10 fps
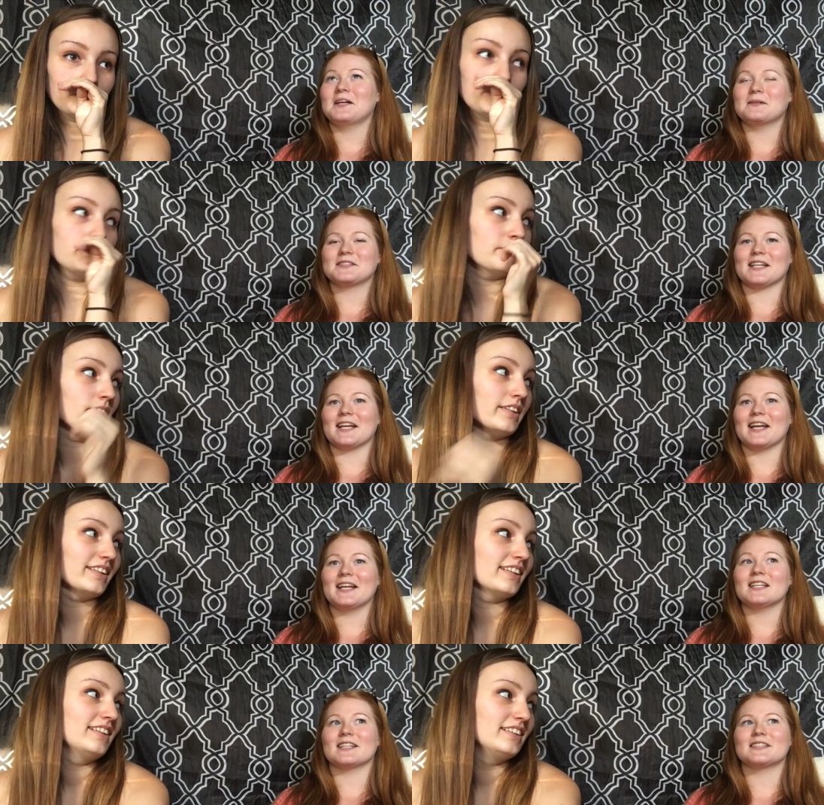Speaker 1: I was mm-hmm. thinking
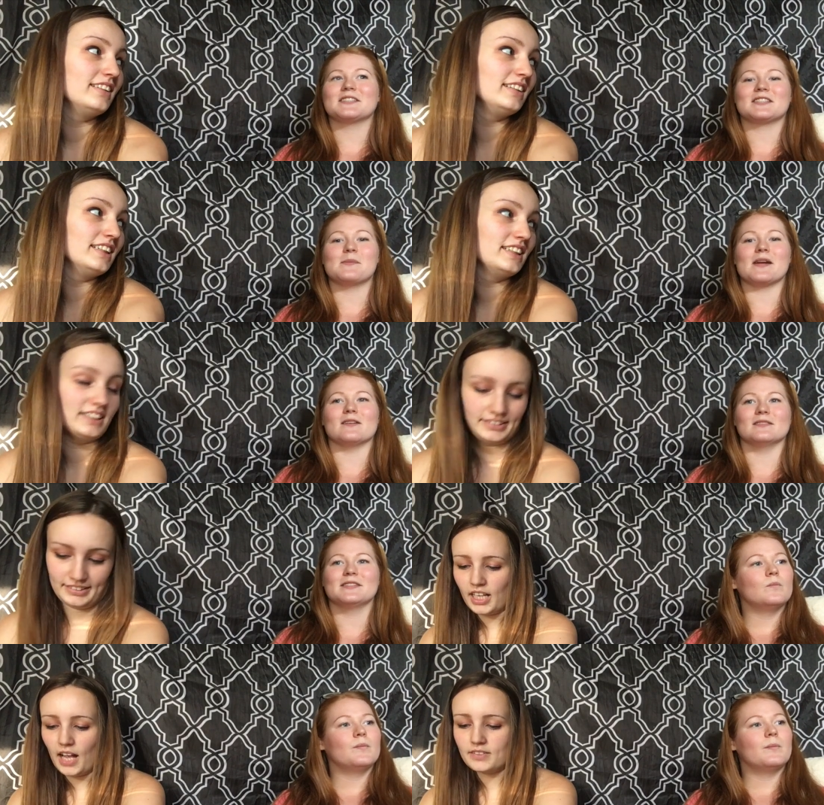mm -hmm. it's tomatoes.
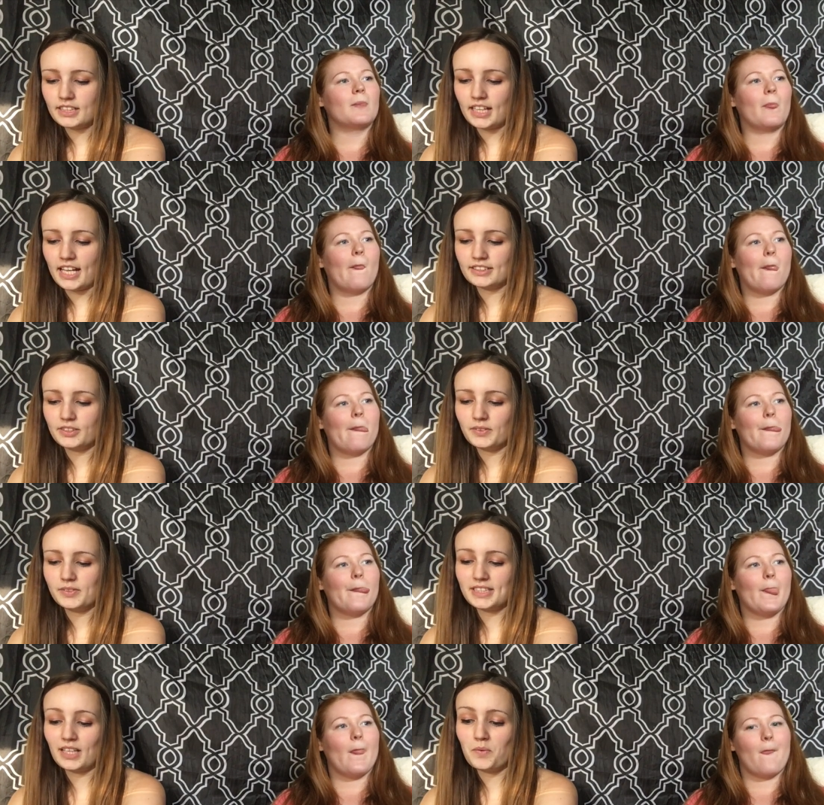I was gonna ask you. I
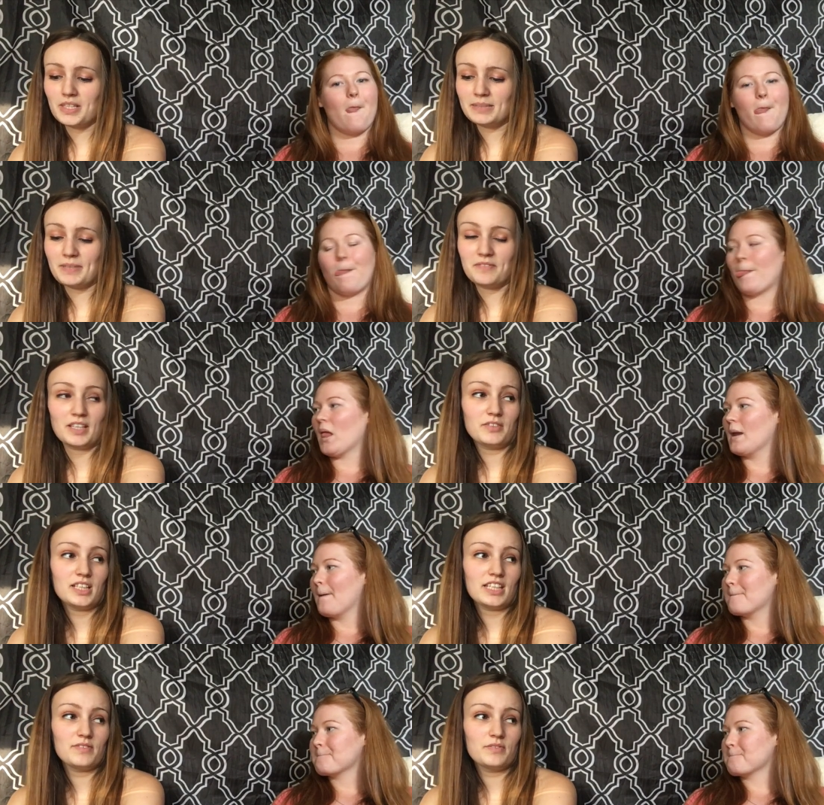was like, what's my favorite
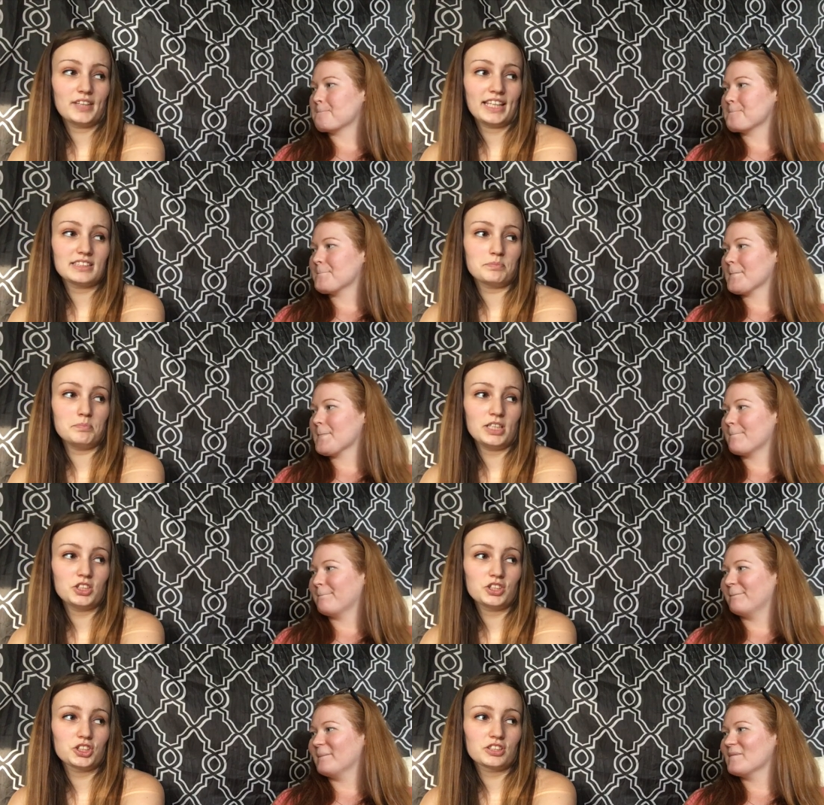Netflix
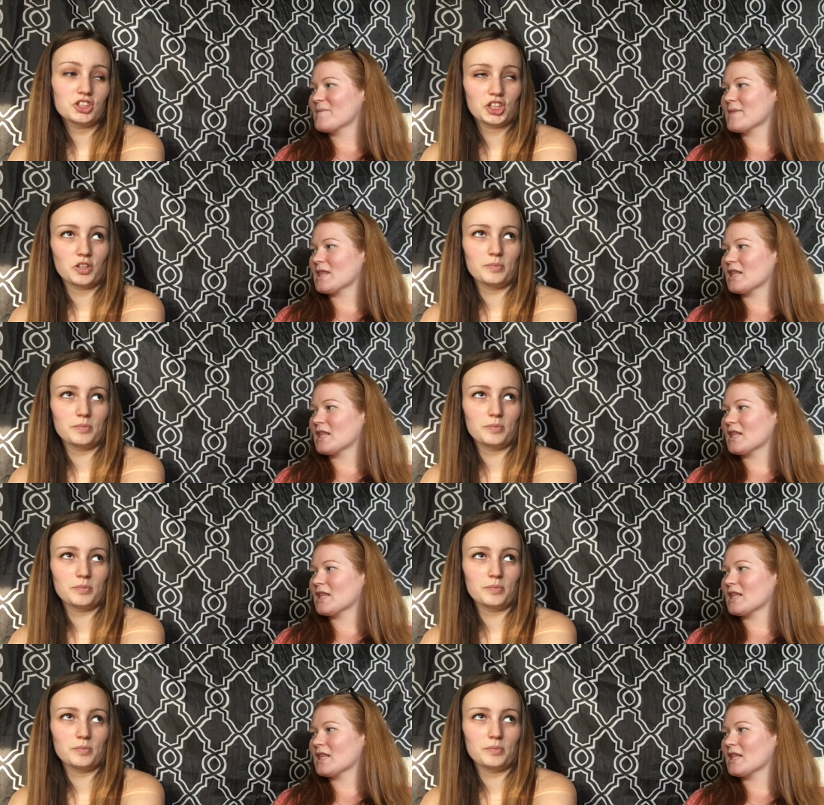binge show?